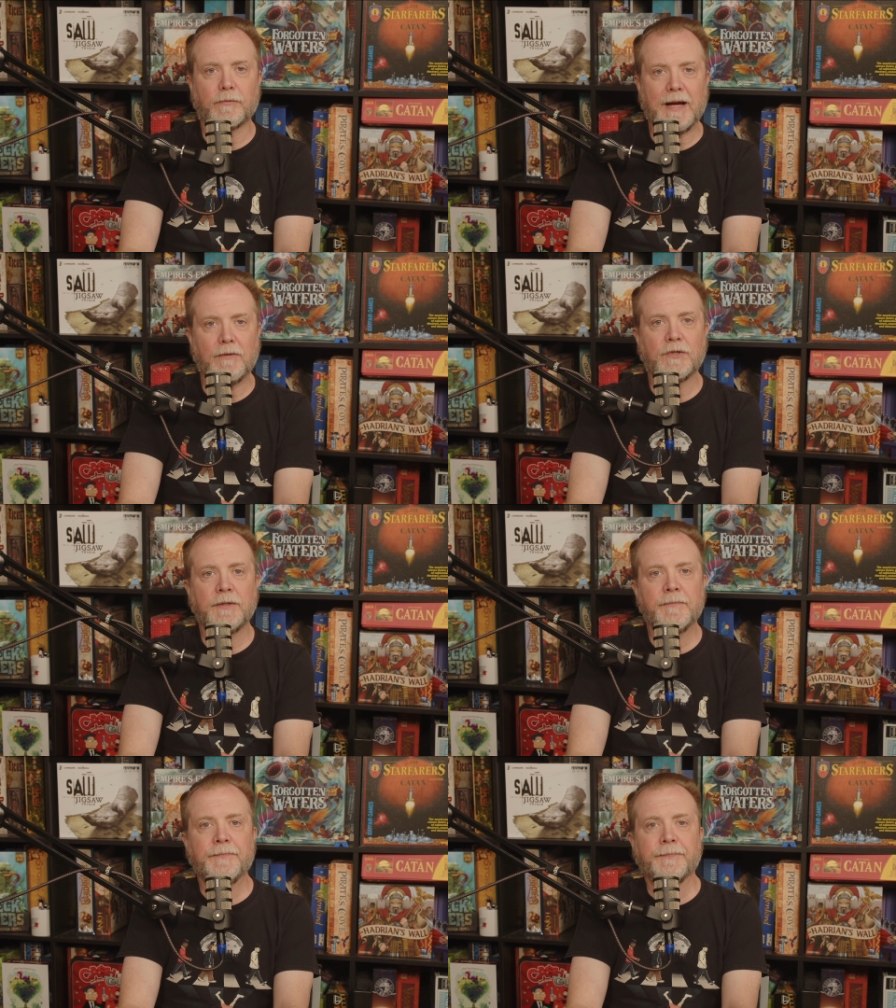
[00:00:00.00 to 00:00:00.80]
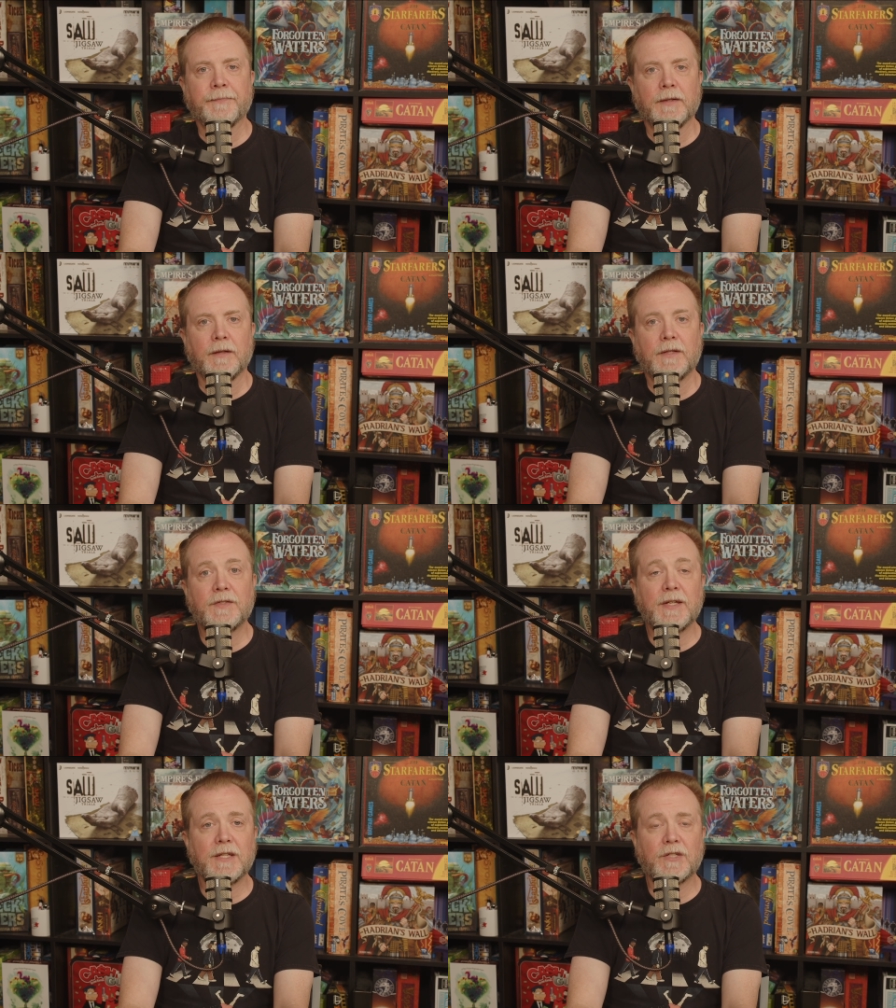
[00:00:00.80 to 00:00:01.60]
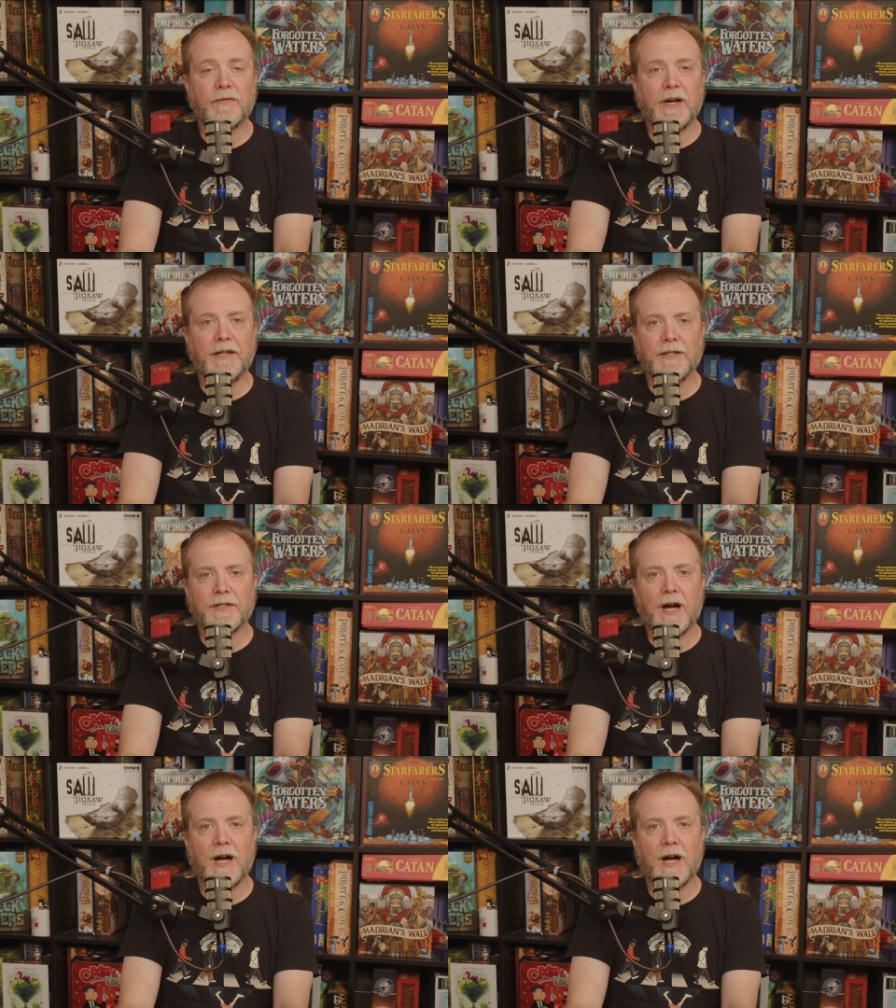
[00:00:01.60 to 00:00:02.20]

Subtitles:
Route. The city is divided into